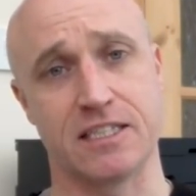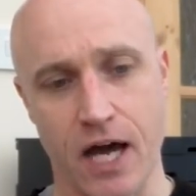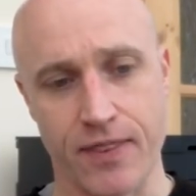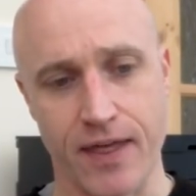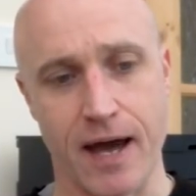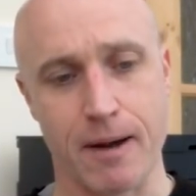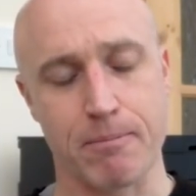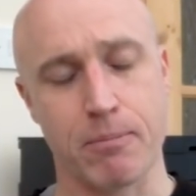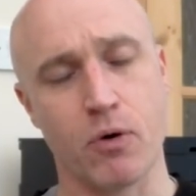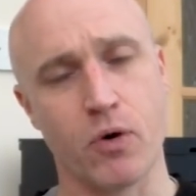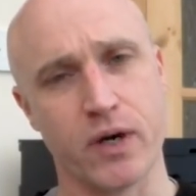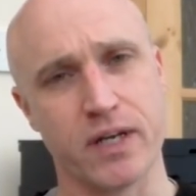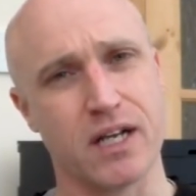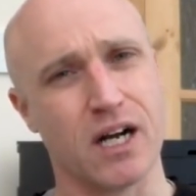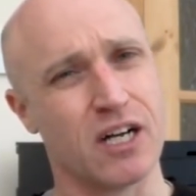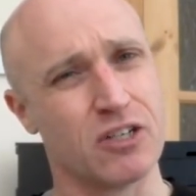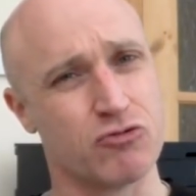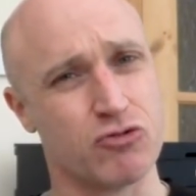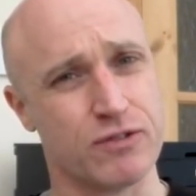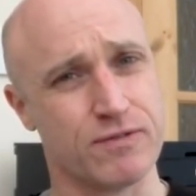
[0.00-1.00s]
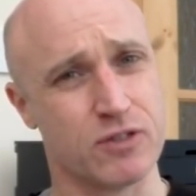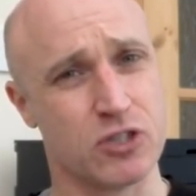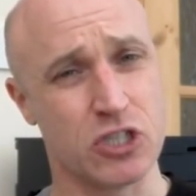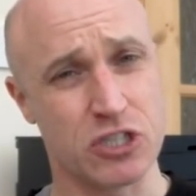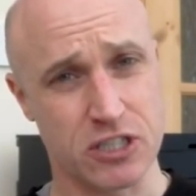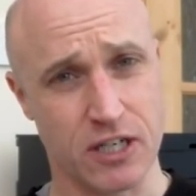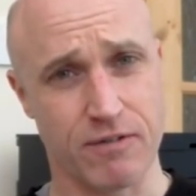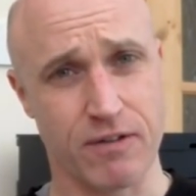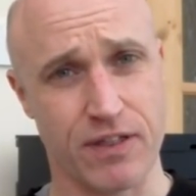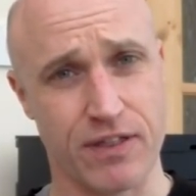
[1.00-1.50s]
At that point, I'd driven
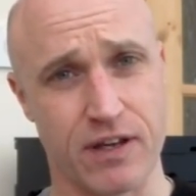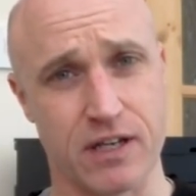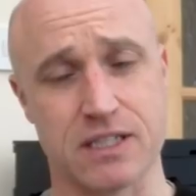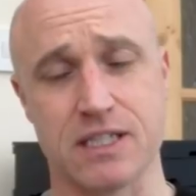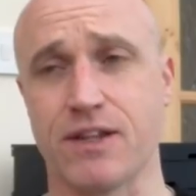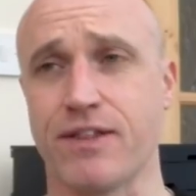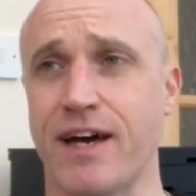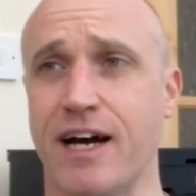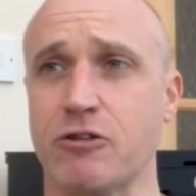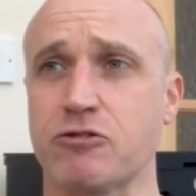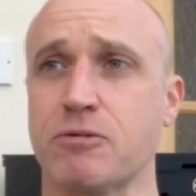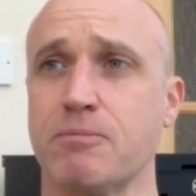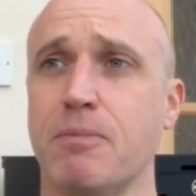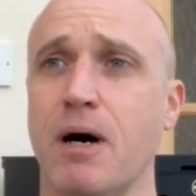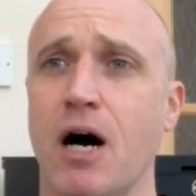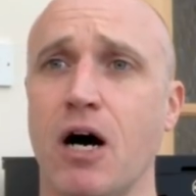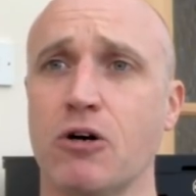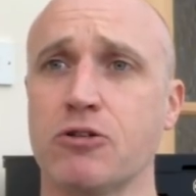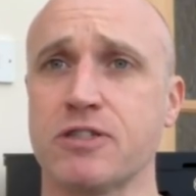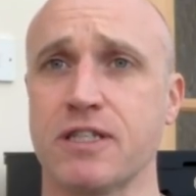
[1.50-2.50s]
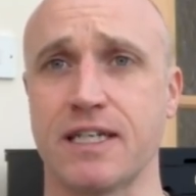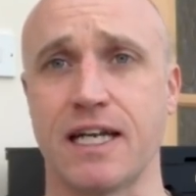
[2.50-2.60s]
just over 30,000 miles.